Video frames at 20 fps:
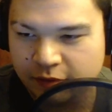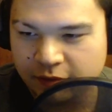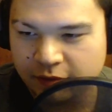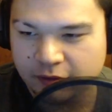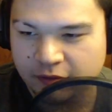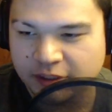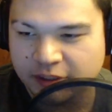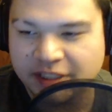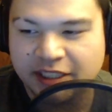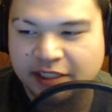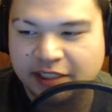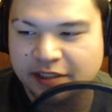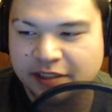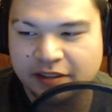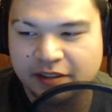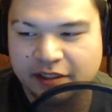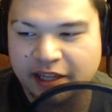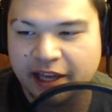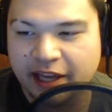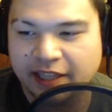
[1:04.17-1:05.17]
See,
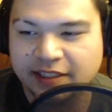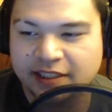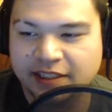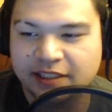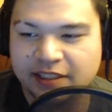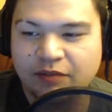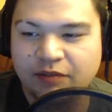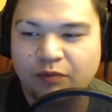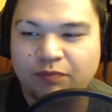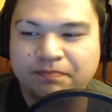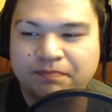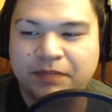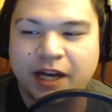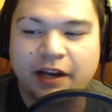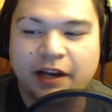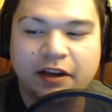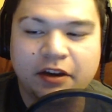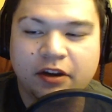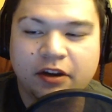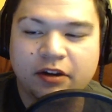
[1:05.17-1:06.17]
yes,
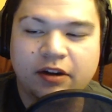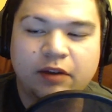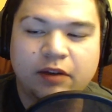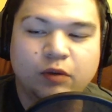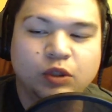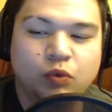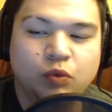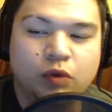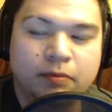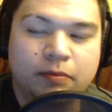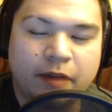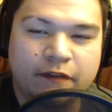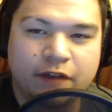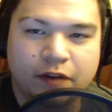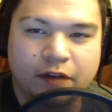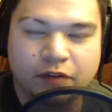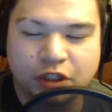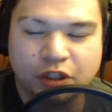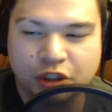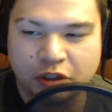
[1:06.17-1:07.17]
Kakegurui was one of my
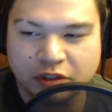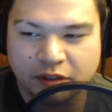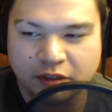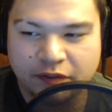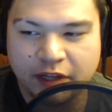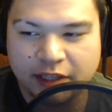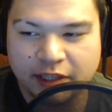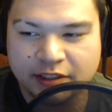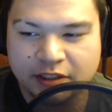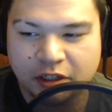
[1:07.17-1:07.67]
favorite shows of last